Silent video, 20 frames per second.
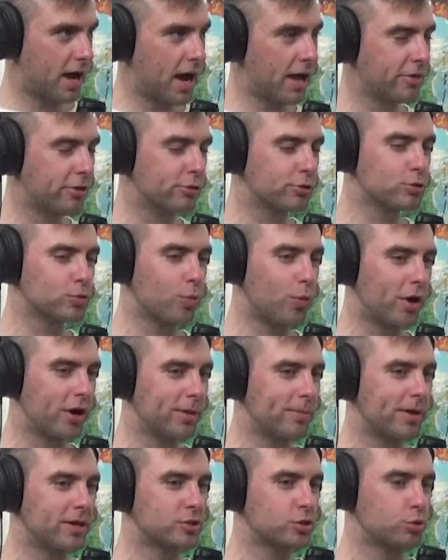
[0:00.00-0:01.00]
There was one in
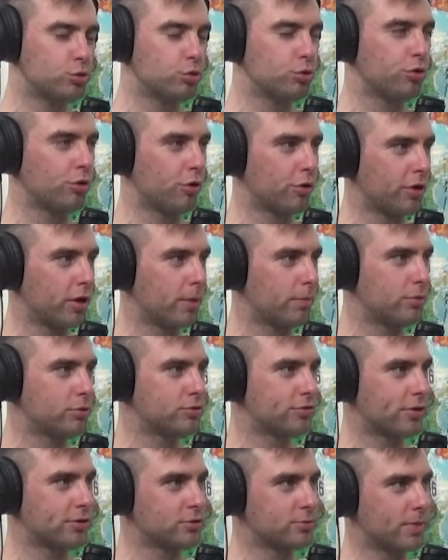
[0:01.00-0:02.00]
my school growing up who's friends with